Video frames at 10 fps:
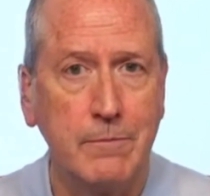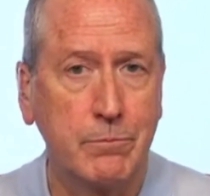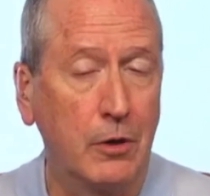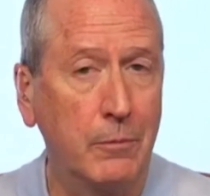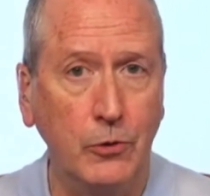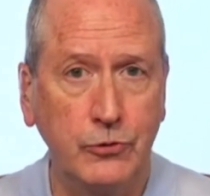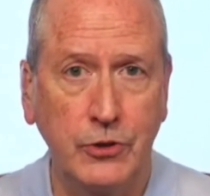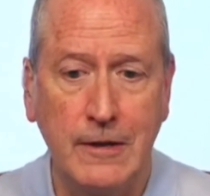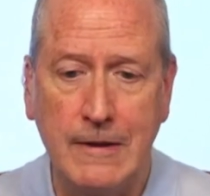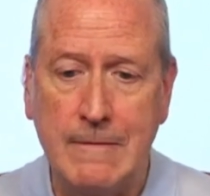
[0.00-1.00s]
promotes
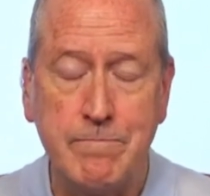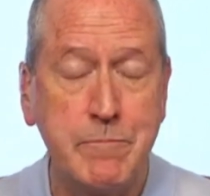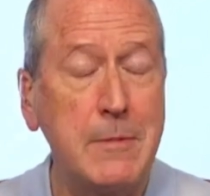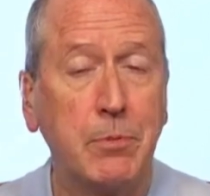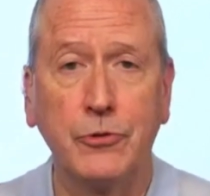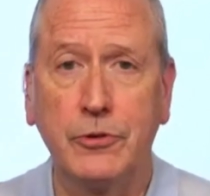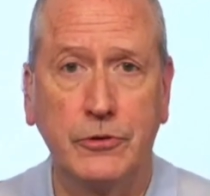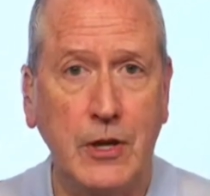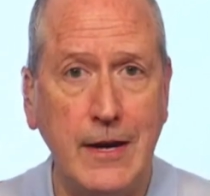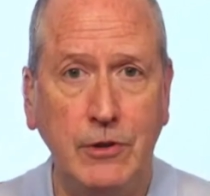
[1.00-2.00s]
people's
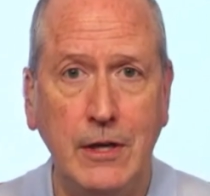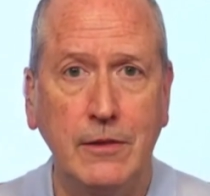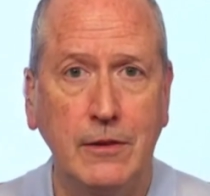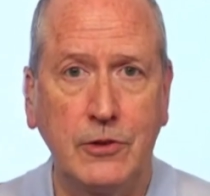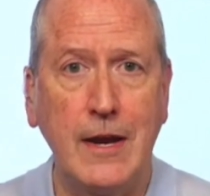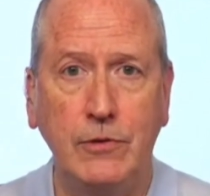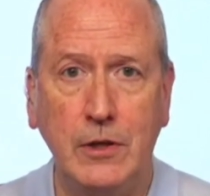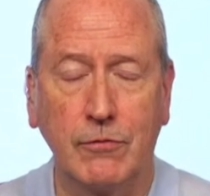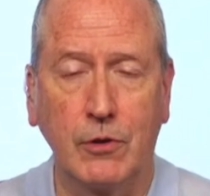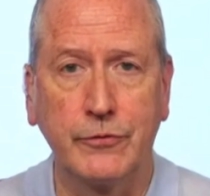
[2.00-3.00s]
safety, the safety
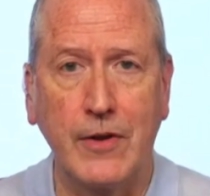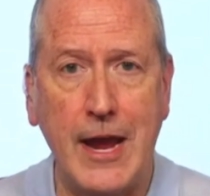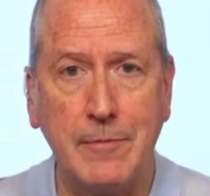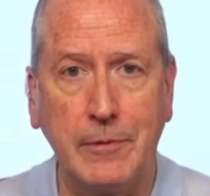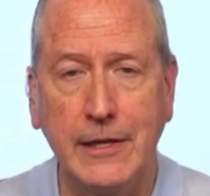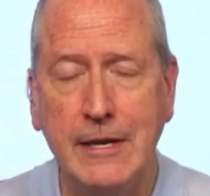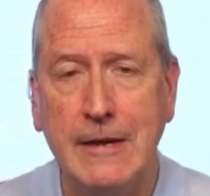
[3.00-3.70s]
of their family,